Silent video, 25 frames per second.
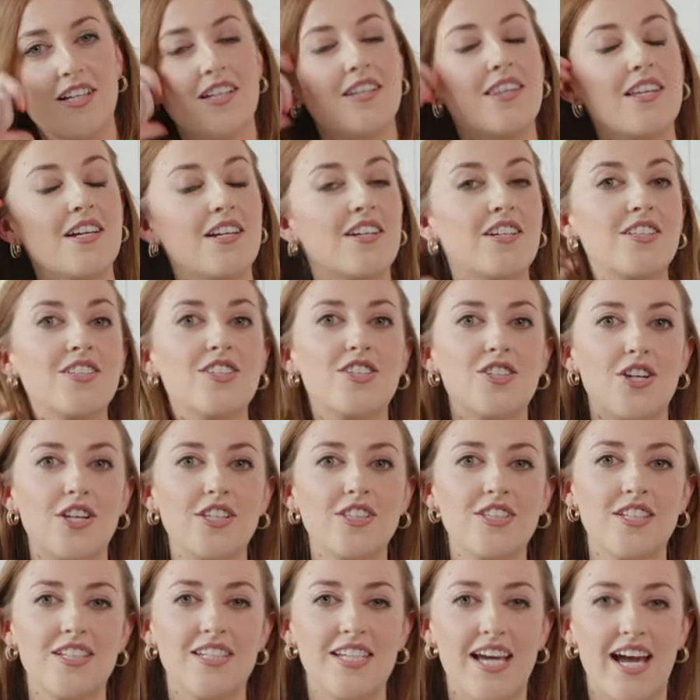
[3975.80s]
the
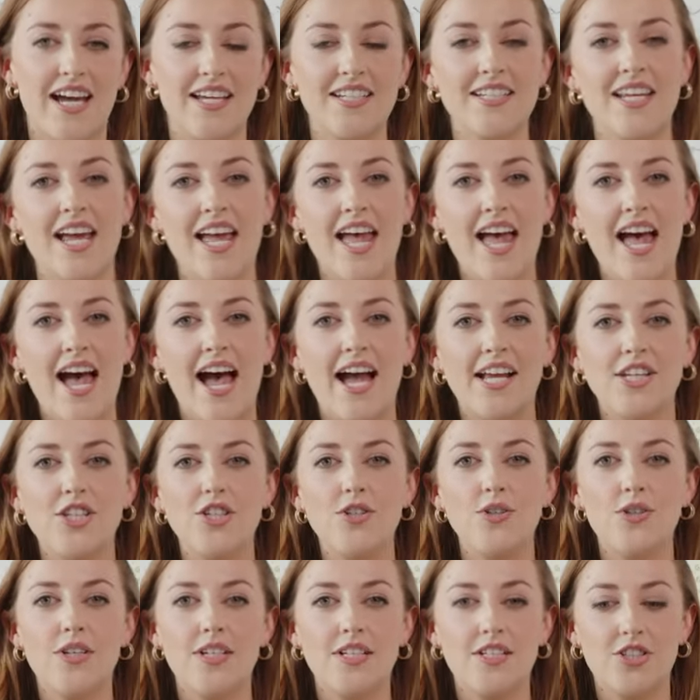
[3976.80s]
consultant hat, and
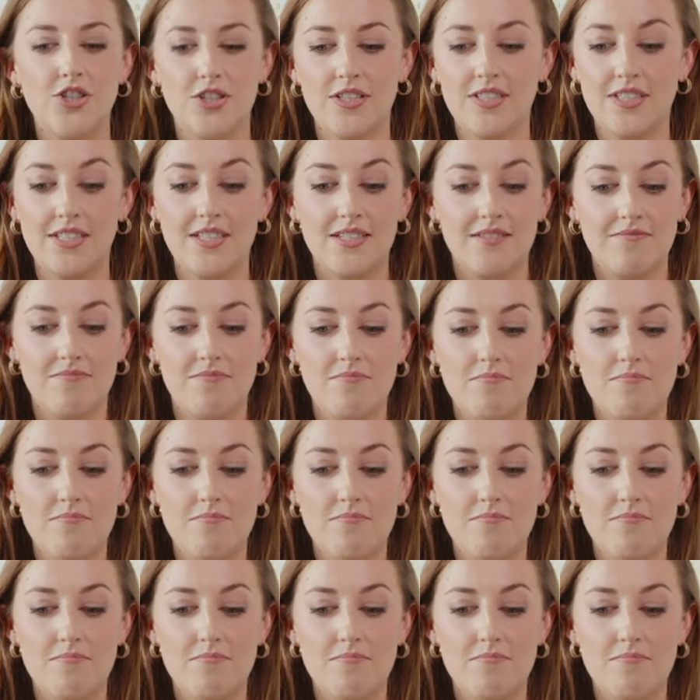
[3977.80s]
you can just